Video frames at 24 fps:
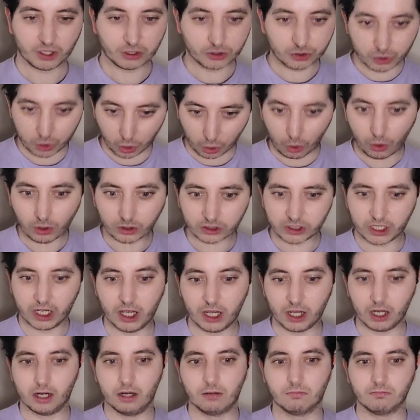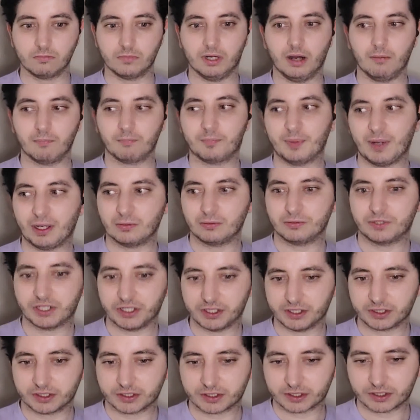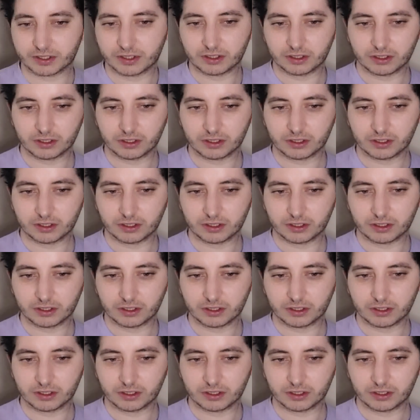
Talk to him about it!